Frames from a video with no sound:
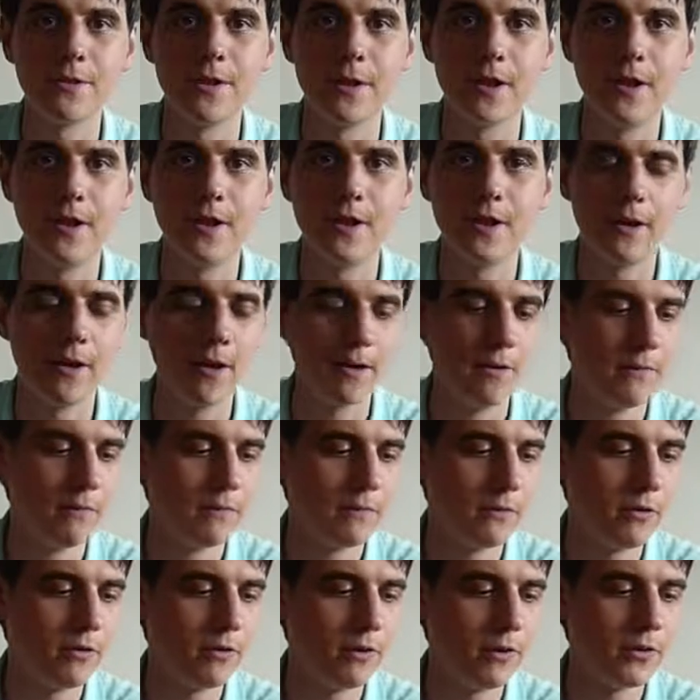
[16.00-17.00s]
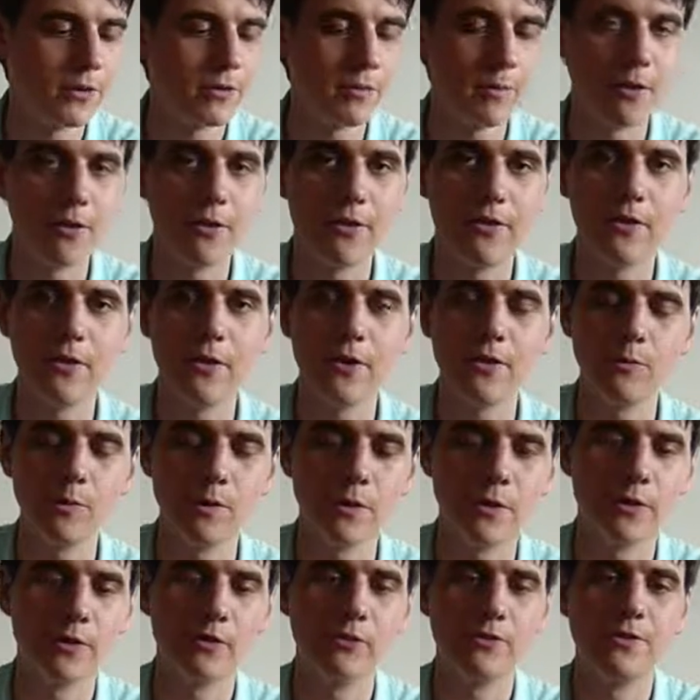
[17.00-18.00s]
today. Moving into my third
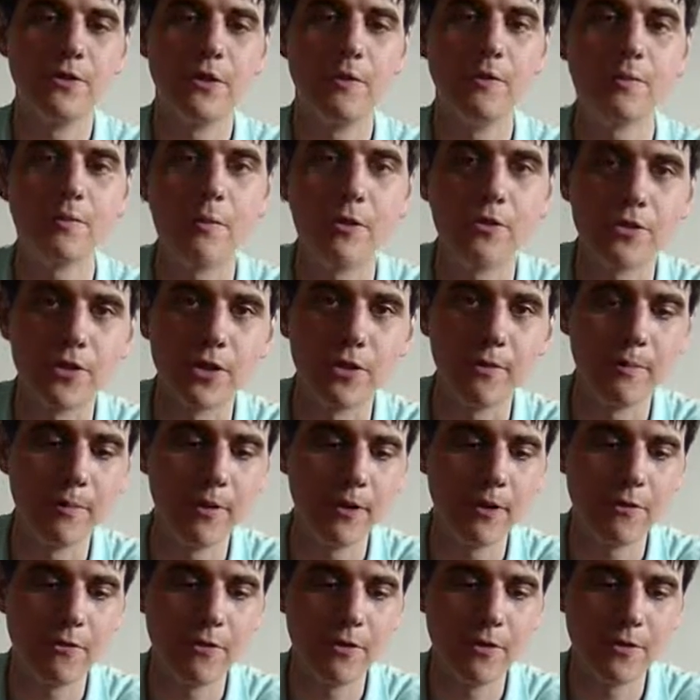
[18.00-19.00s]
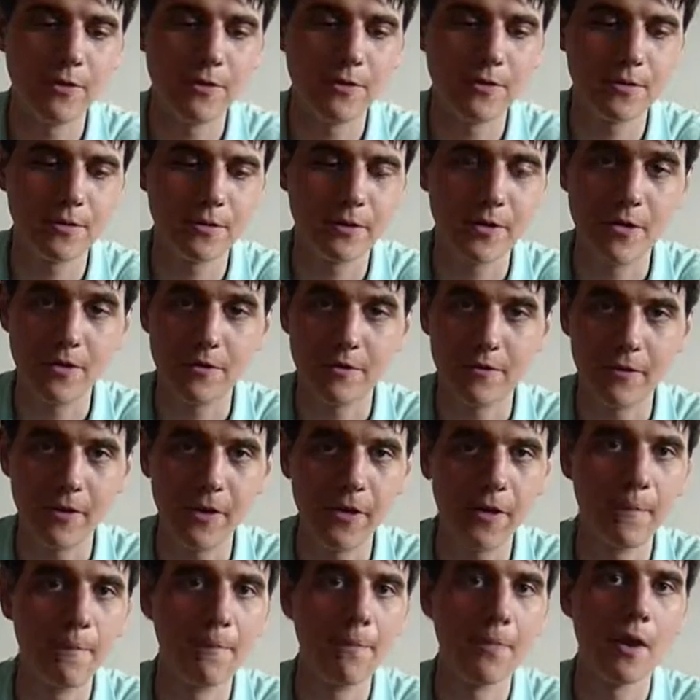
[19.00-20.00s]
week of James Montreal Beer Reviews Season 3.